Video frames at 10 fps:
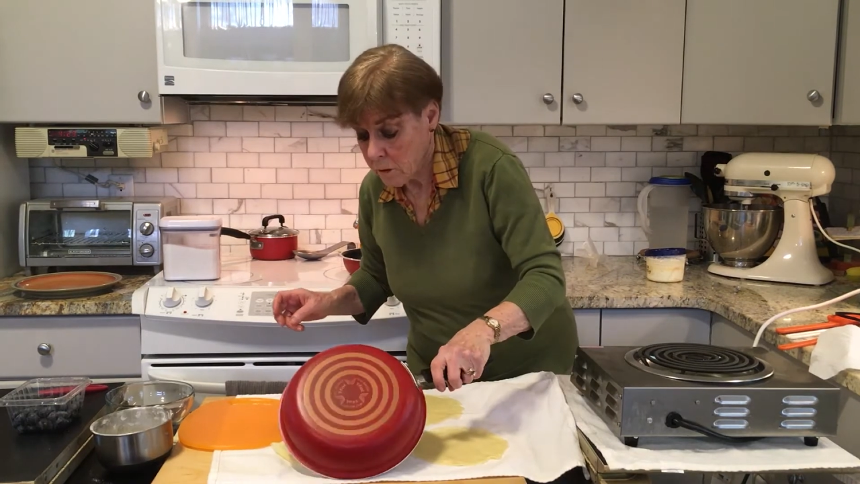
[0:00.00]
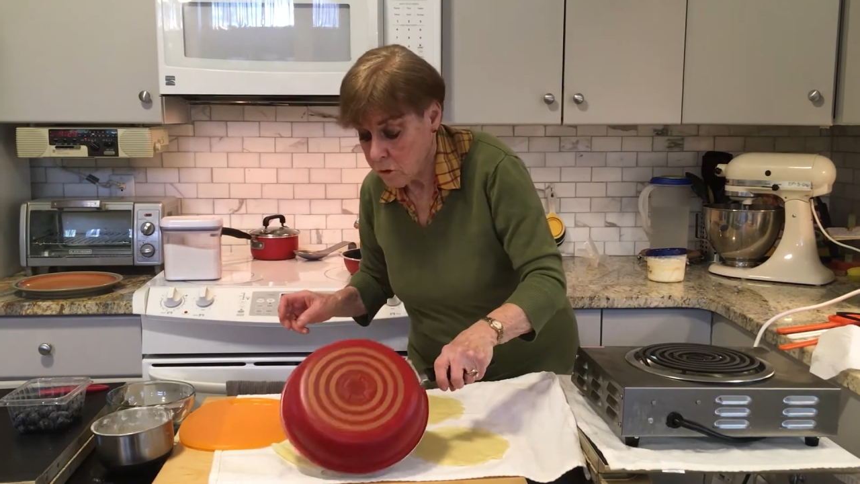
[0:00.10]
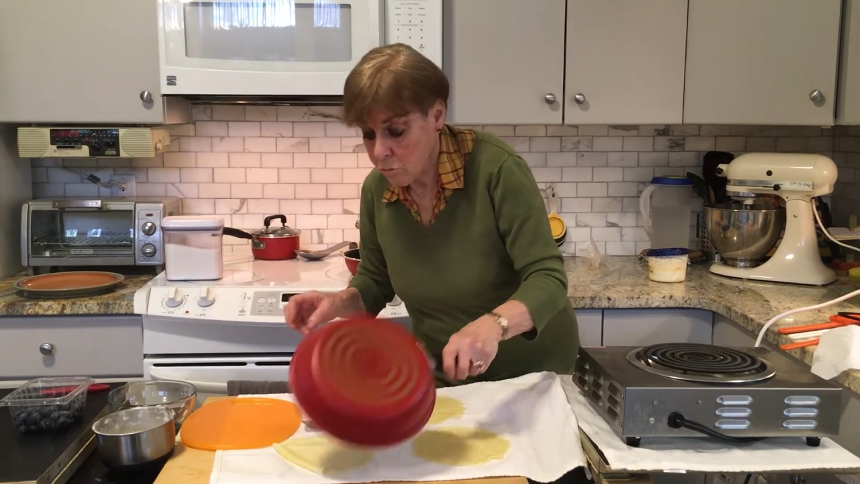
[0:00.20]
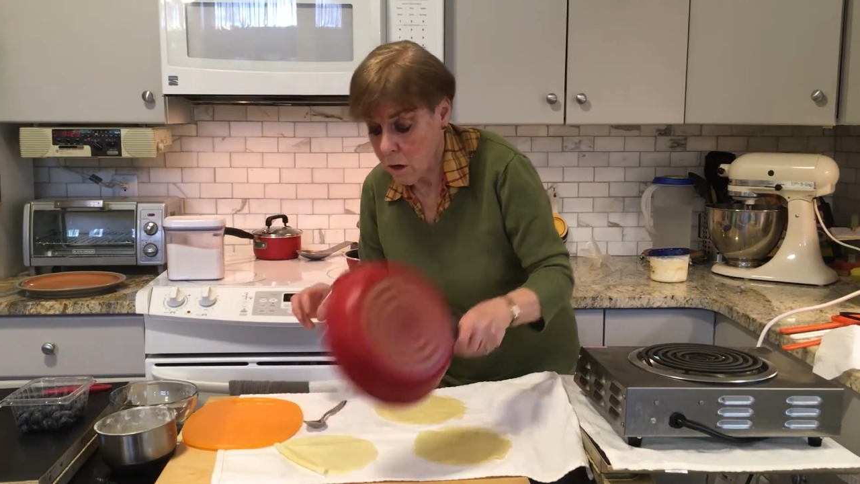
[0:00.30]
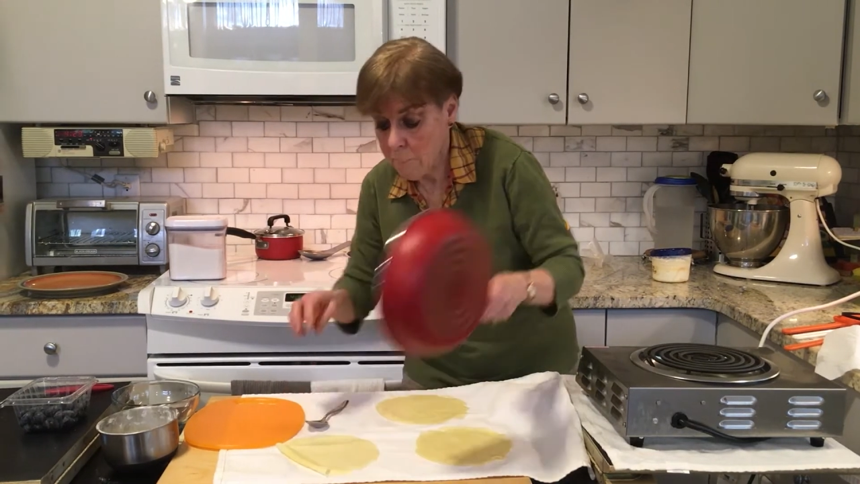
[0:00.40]

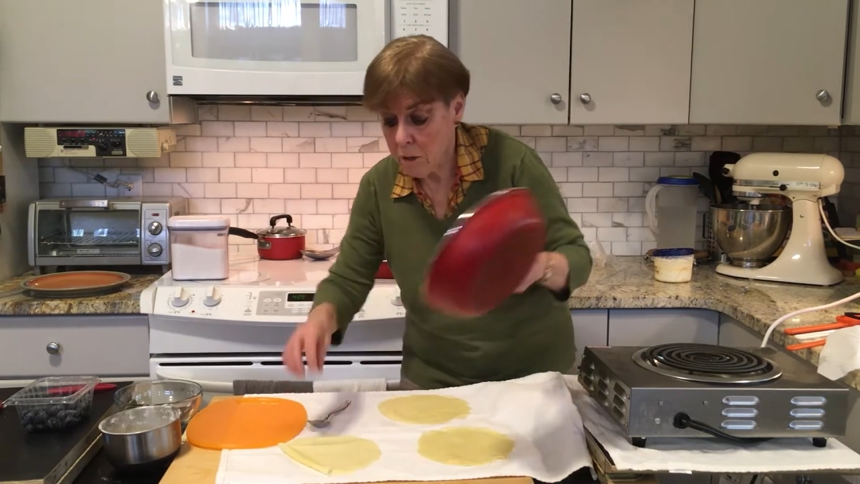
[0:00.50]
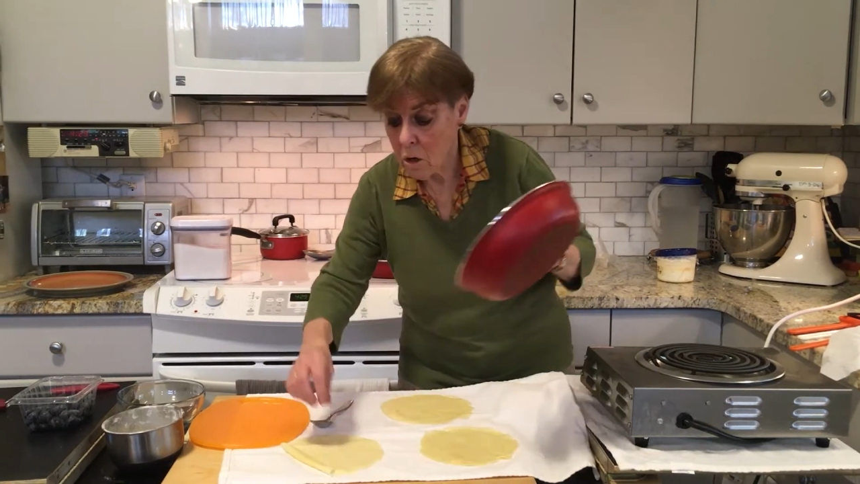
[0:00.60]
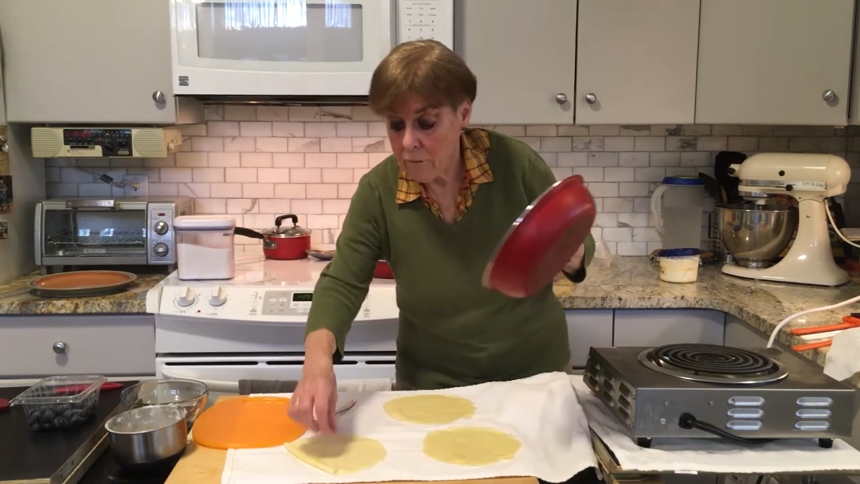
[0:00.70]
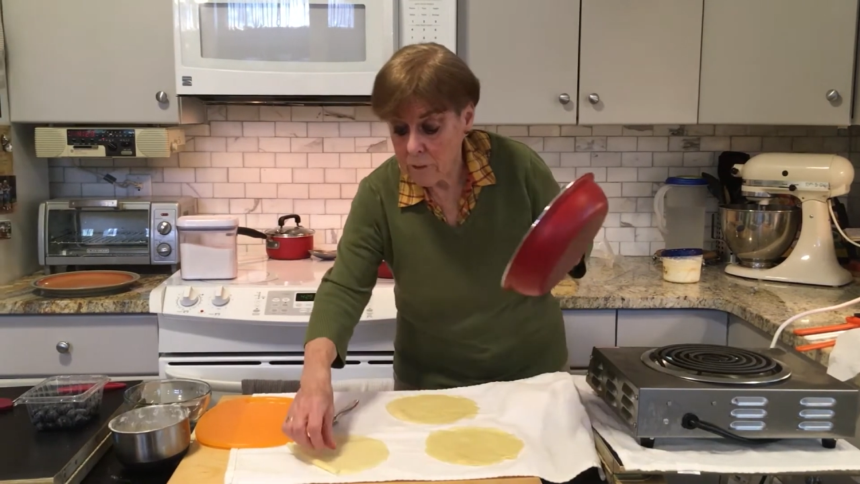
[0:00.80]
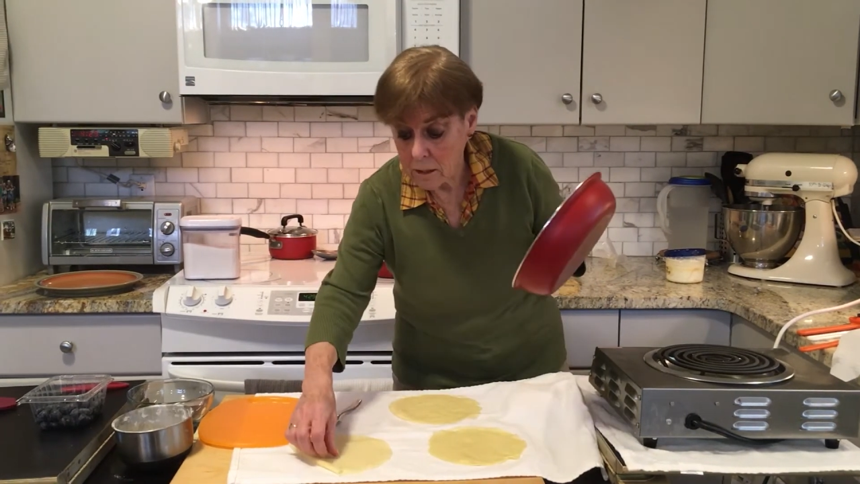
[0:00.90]
drop it
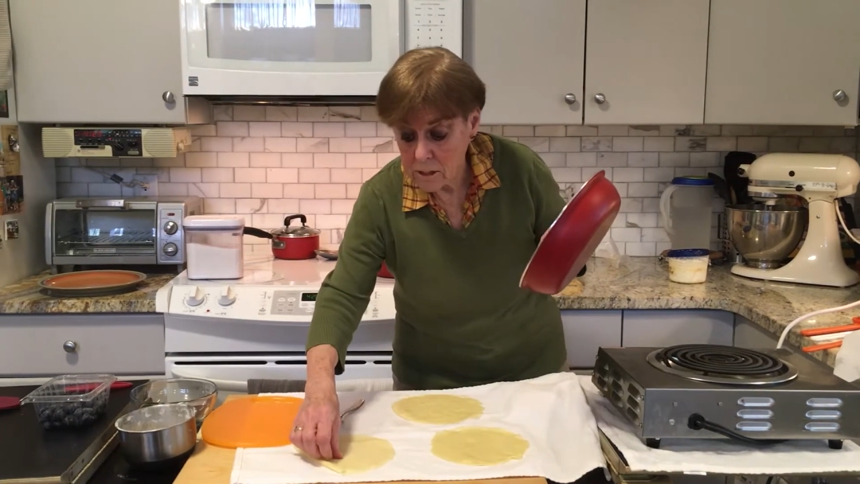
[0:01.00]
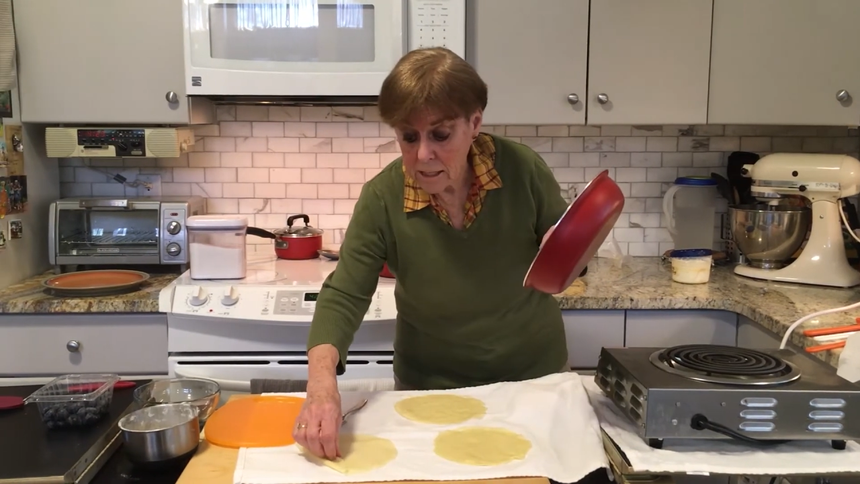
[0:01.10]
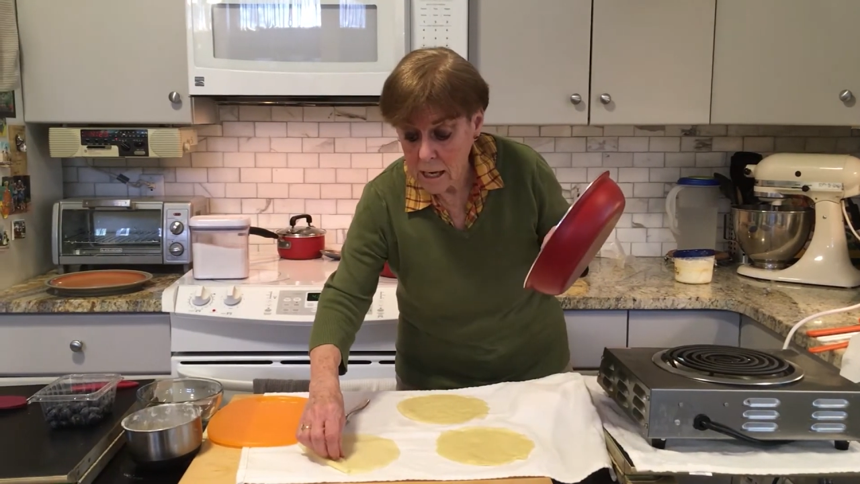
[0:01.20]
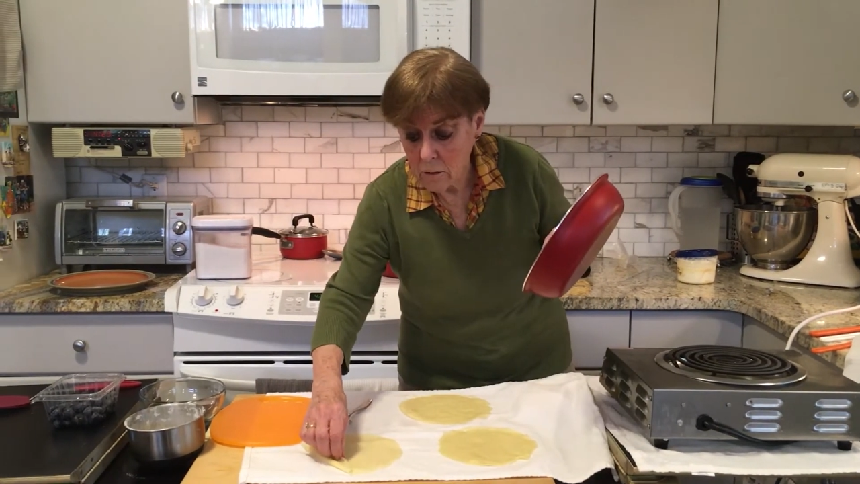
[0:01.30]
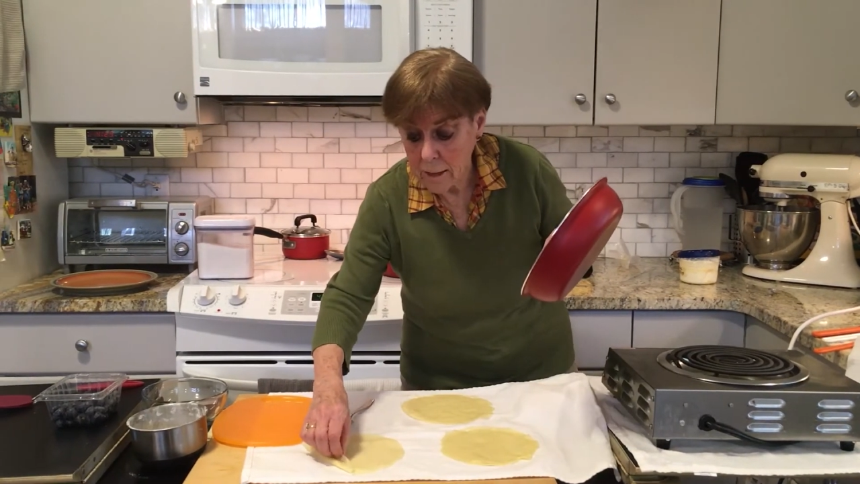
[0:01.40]
off. Now see how